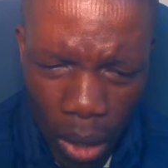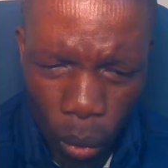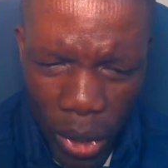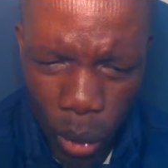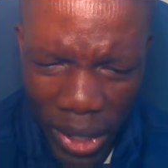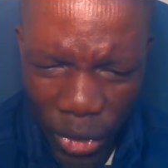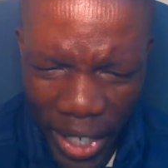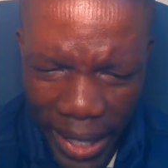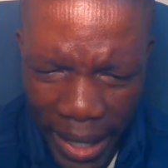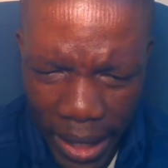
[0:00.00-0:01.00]
which was
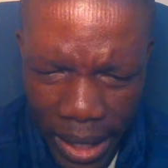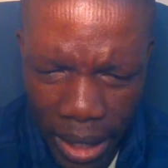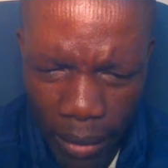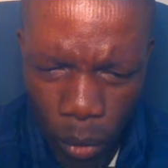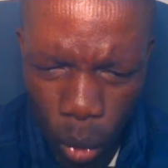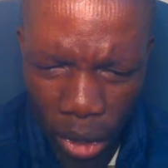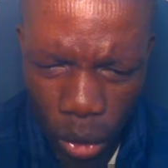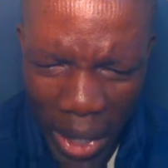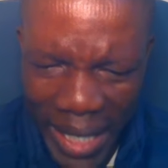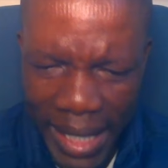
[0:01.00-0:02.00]
released on the
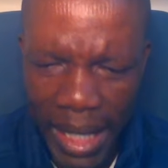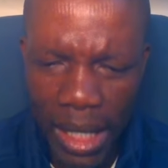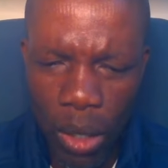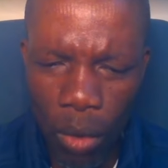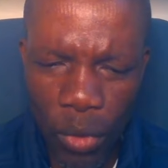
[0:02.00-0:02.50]
26th